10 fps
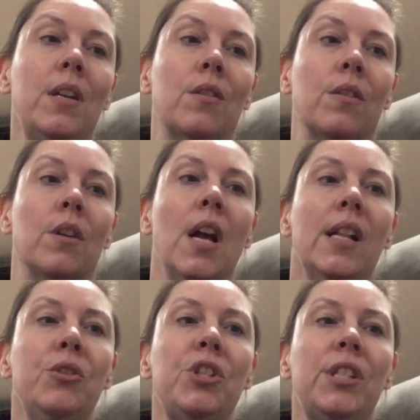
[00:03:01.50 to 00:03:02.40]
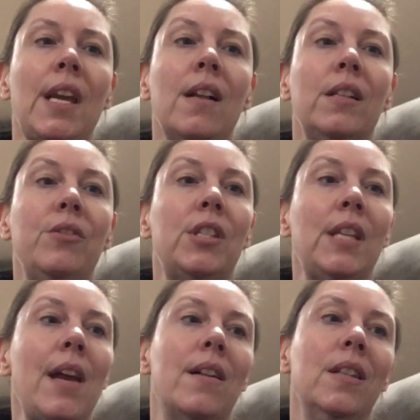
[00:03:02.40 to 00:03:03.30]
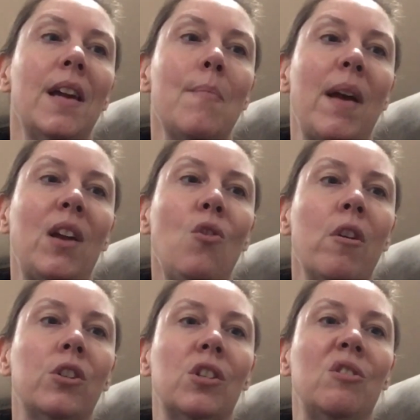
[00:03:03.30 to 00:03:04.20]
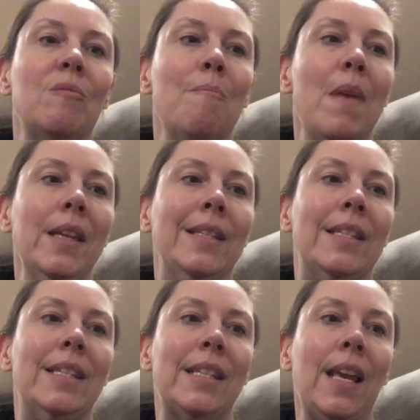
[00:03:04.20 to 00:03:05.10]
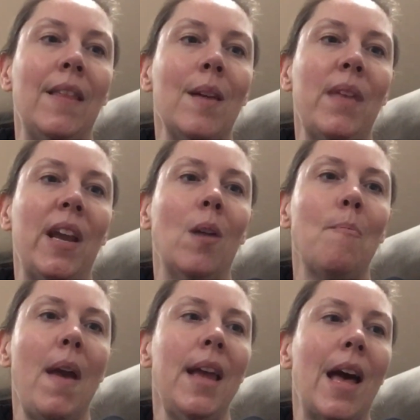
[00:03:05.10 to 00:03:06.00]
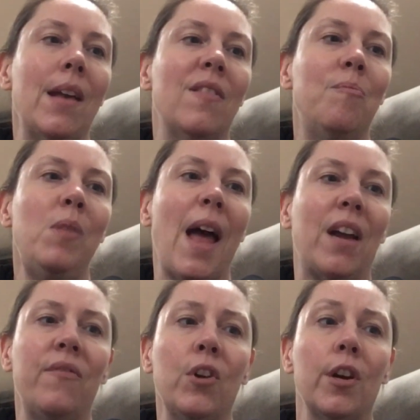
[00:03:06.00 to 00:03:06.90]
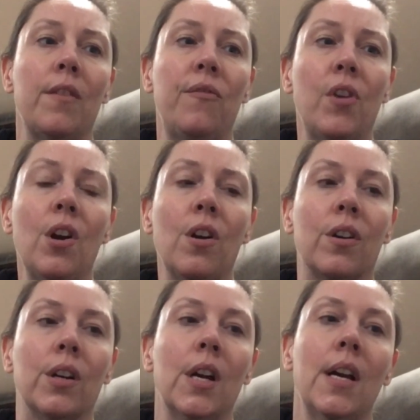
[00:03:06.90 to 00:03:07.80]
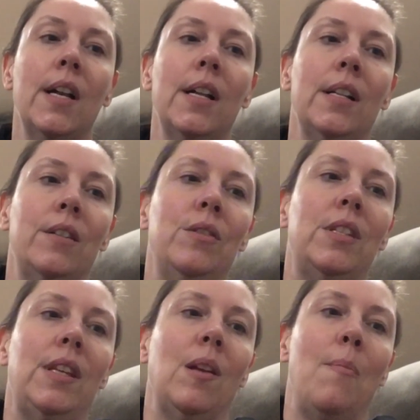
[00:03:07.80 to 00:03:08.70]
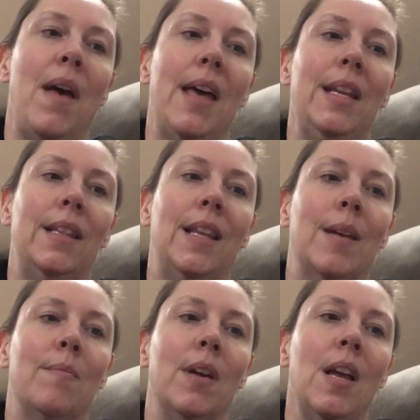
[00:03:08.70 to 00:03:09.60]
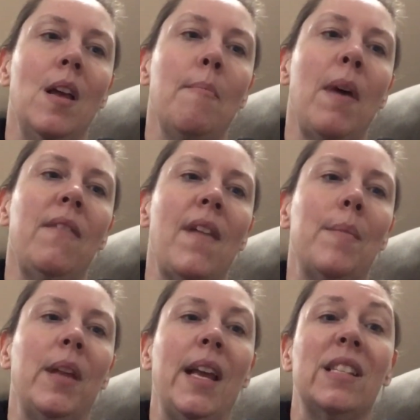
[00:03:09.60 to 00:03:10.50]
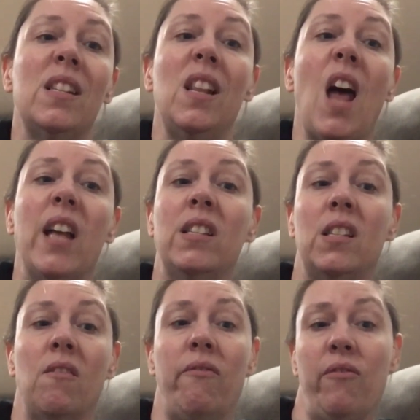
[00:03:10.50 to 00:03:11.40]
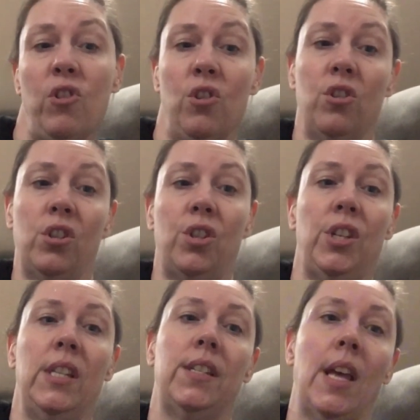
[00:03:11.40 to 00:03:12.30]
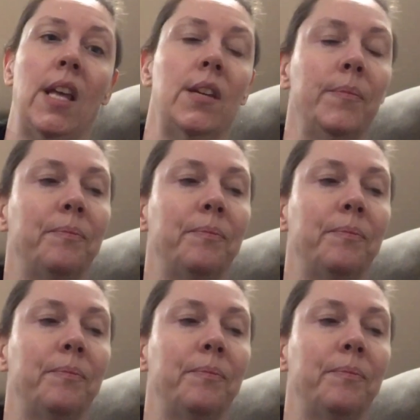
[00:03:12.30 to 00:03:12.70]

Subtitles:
her. Lucille, Lucille, look at my gorgeous new mittens. See them? They are made out of black furry fur. Lucille petted them. My family has lots of fur, she said.